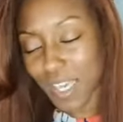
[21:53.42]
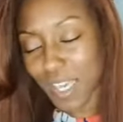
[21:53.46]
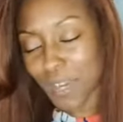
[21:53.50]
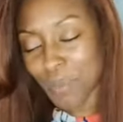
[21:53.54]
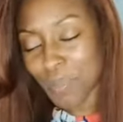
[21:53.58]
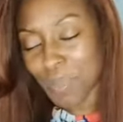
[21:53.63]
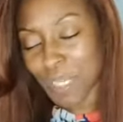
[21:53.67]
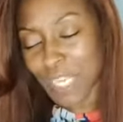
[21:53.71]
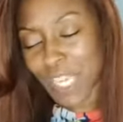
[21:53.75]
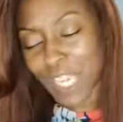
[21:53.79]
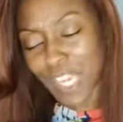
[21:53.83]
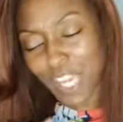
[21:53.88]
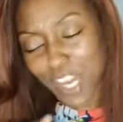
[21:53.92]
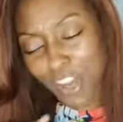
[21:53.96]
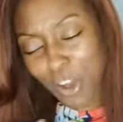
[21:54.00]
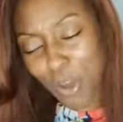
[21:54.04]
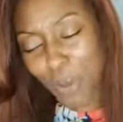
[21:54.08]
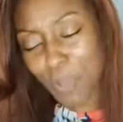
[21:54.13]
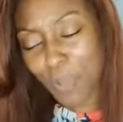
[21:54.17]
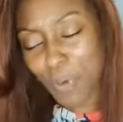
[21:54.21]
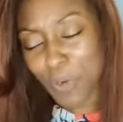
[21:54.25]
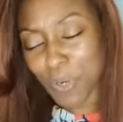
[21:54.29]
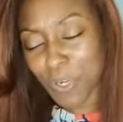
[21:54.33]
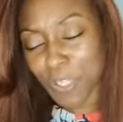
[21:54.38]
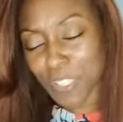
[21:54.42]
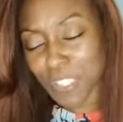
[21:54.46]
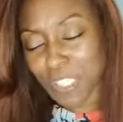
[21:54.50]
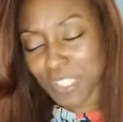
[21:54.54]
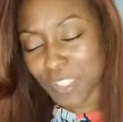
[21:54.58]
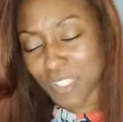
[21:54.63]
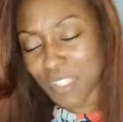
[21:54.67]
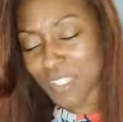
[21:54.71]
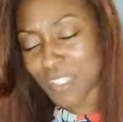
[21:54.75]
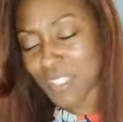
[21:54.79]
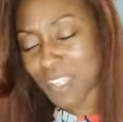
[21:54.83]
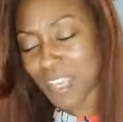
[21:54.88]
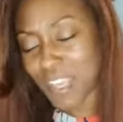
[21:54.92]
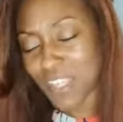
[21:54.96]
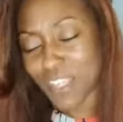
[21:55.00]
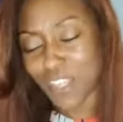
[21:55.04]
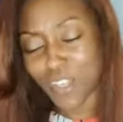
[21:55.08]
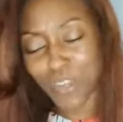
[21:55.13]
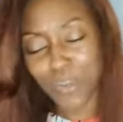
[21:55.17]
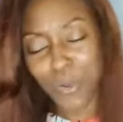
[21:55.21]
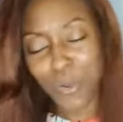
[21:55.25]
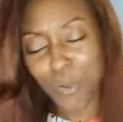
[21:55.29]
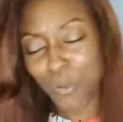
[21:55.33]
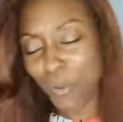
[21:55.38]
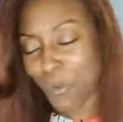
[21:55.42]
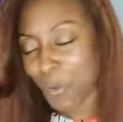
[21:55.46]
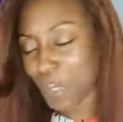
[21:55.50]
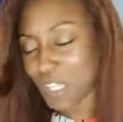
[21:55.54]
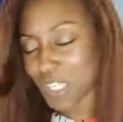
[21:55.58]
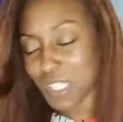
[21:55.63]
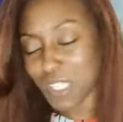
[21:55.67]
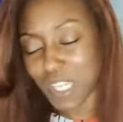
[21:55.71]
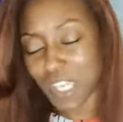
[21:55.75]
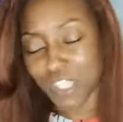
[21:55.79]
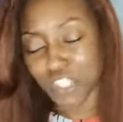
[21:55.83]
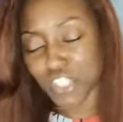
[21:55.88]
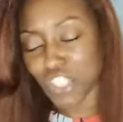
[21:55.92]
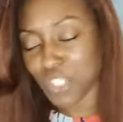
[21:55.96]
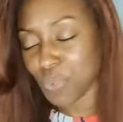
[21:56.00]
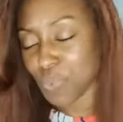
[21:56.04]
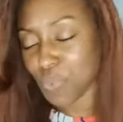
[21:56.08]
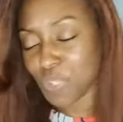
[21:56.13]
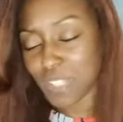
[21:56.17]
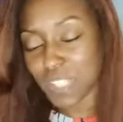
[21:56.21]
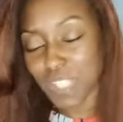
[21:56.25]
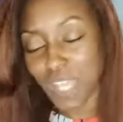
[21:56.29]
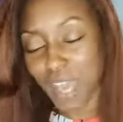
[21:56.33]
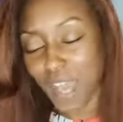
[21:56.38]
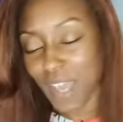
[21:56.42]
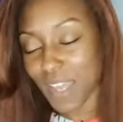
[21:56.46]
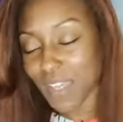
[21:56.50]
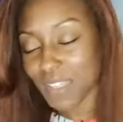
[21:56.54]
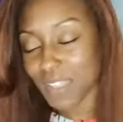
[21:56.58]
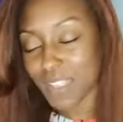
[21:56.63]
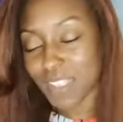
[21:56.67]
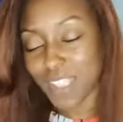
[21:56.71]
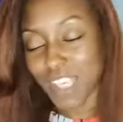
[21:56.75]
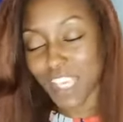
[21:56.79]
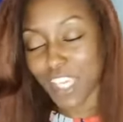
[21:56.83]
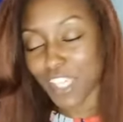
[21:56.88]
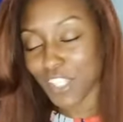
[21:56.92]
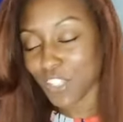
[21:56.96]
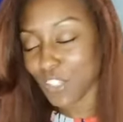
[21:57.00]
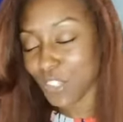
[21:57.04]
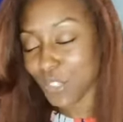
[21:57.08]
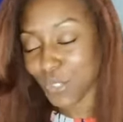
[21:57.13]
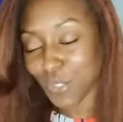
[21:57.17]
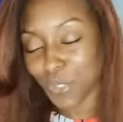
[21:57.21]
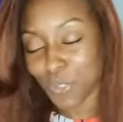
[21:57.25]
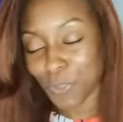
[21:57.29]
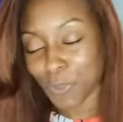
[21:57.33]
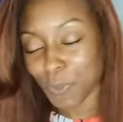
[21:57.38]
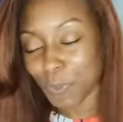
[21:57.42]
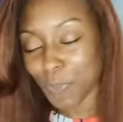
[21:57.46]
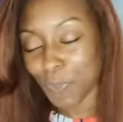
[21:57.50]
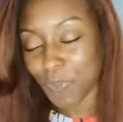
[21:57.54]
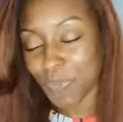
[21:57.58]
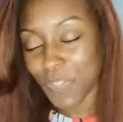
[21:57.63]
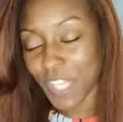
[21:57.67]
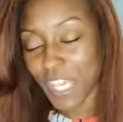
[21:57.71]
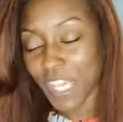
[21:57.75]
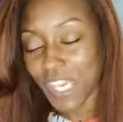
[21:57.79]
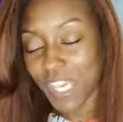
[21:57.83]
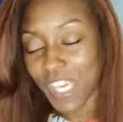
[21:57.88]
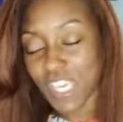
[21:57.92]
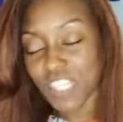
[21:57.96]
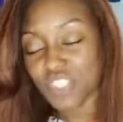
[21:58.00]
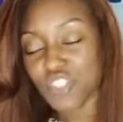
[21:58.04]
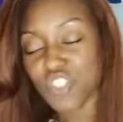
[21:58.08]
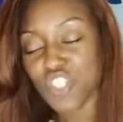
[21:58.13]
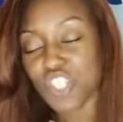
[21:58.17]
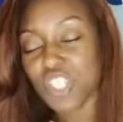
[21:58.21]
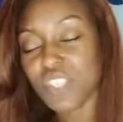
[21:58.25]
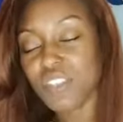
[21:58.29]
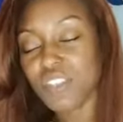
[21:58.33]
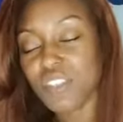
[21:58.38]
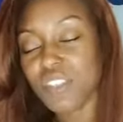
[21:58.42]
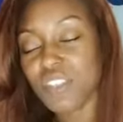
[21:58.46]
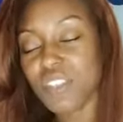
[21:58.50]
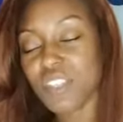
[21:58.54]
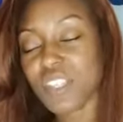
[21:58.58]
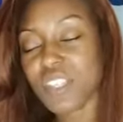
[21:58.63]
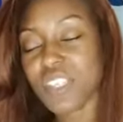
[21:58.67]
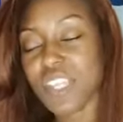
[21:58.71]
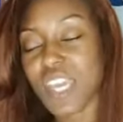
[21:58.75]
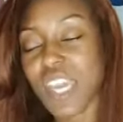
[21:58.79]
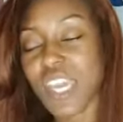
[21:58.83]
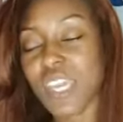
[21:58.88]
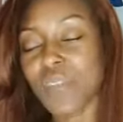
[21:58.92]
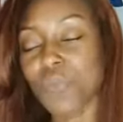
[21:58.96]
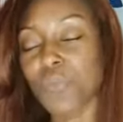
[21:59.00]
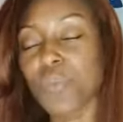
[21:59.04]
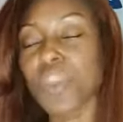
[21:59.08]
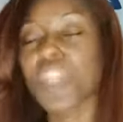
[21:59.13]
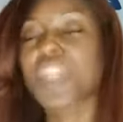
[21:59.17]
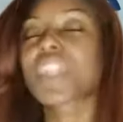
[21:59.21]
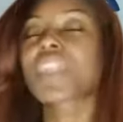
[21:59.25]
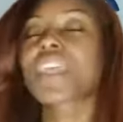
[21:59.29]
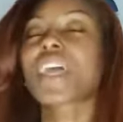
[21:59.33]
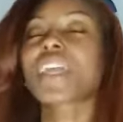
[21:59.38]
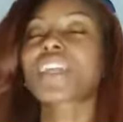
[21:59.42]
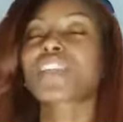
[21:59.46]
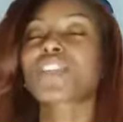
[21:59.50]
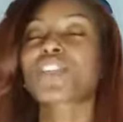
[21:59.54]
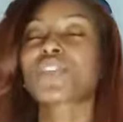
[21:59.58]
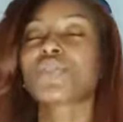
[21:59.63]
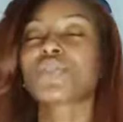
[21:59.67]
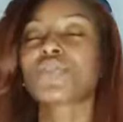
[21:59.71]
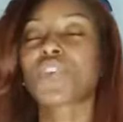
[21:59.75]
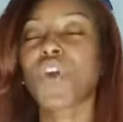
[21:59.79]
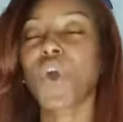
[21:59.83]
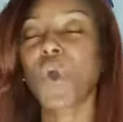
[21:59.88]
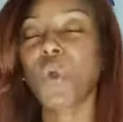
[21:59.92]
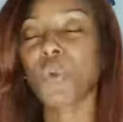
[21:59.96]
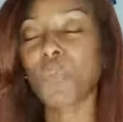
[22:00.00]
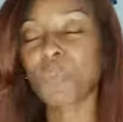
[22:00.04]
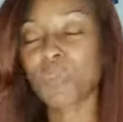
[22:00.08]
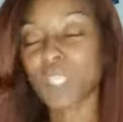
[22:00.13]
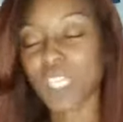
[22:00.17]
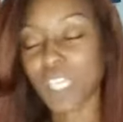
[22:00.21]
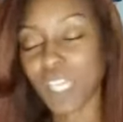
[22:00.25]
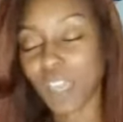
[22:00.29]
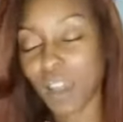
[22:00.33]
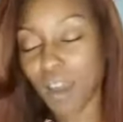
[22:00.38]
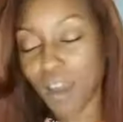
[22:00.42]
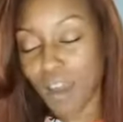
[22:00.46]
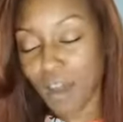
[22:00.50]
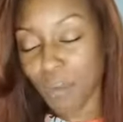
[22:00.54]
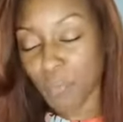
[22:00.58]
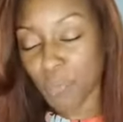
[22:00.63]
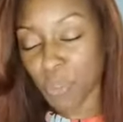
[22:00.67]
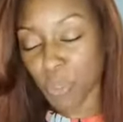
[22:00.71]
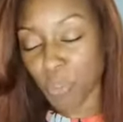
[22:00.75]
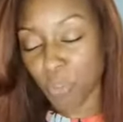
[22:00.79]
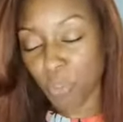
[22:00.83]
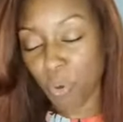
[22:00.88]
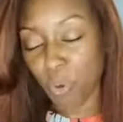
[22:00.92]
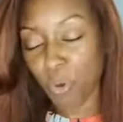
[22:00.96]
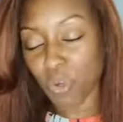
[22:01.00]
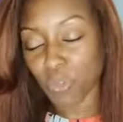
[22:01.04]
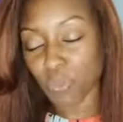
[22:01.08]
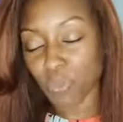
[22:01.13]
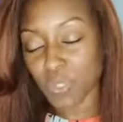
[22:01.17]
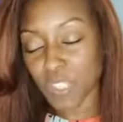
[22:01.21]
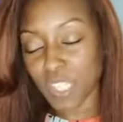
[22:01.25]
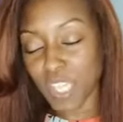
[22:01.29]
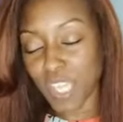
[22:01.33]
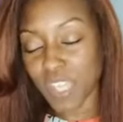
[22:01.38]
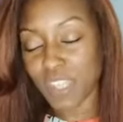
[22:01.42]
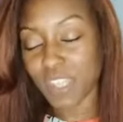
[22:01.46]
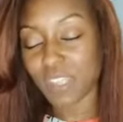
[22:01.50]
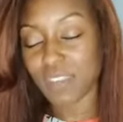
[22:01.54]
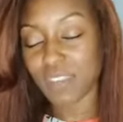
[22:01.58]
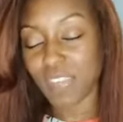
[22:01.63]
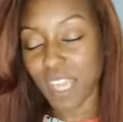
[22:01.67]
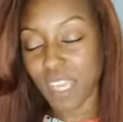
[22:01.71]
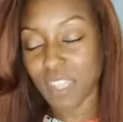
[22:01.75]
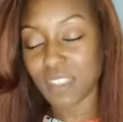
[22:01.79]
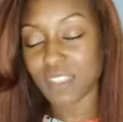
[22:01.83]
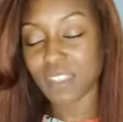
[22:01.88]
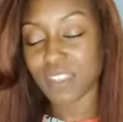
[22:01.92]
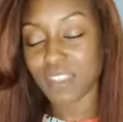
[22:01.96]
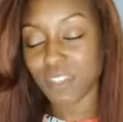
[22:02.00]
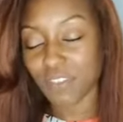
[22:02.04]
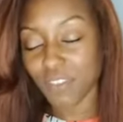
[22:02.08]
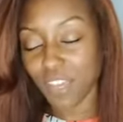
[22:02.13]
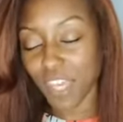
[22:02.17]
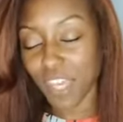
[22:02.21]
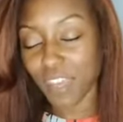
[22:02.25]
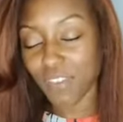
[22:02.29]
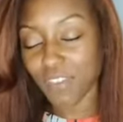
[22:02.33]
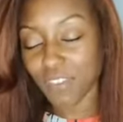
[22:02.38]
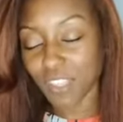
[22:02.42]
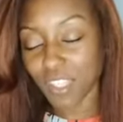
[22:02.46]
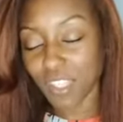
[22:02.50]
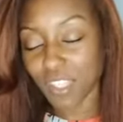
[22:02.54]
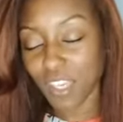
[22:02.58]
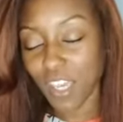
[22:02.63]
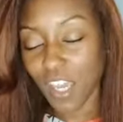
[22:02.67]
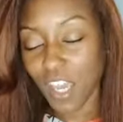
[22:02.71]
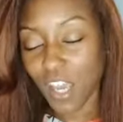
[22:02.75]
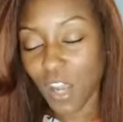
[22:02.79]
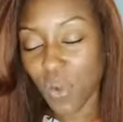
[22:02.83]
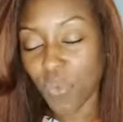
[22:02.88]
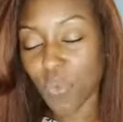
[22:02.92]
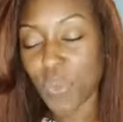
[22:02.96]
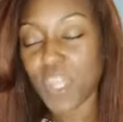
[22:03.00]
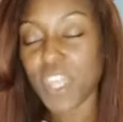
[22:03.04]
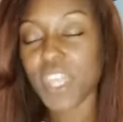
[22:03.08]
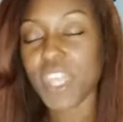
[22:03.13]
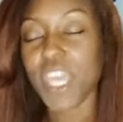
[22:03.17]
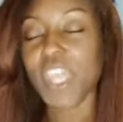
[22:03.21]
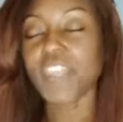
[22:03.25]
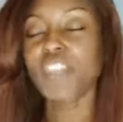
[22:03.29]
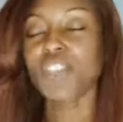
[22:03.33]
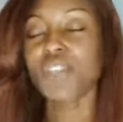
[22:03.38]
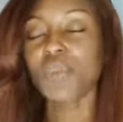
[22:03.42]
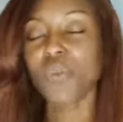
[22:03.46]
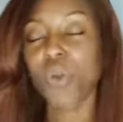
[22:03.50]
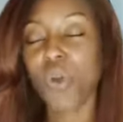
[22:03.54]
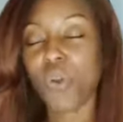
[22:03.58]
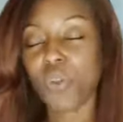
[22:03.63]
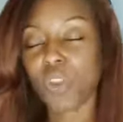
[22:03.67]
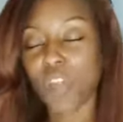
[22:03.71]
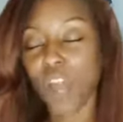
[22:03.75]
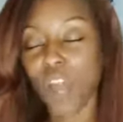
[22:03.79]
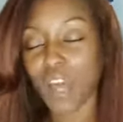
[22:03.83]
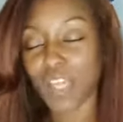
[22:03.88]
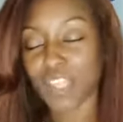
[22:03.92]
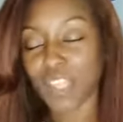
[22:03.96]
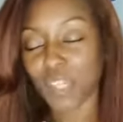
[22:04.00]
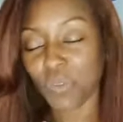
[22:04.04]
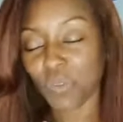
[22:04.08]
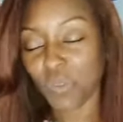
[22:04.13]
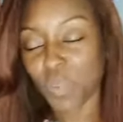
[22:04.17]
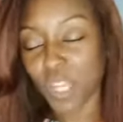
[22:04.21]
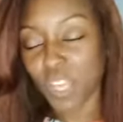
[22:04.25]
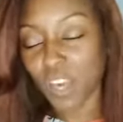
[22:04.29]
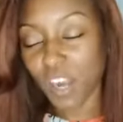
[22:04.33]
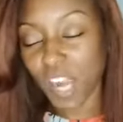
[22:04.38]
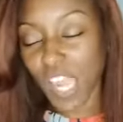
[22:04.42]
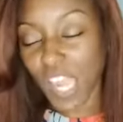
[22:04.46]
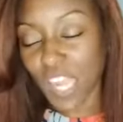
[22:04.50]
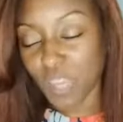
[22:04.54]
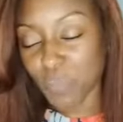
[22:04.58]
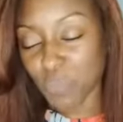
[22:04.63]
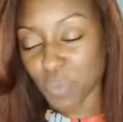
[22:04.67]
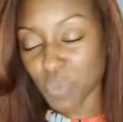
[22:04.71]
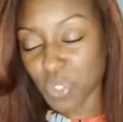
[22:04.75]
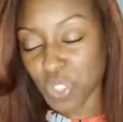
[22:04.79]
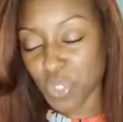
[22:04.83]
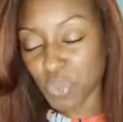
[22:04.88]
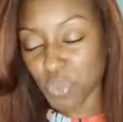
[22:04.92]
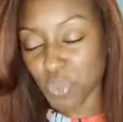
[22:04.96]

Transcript: but help her to stay the course as she resides in you. In Jesus' name, we thank you for opening up the portals and the gates of heaven. We thank you, O oh God, that we are able to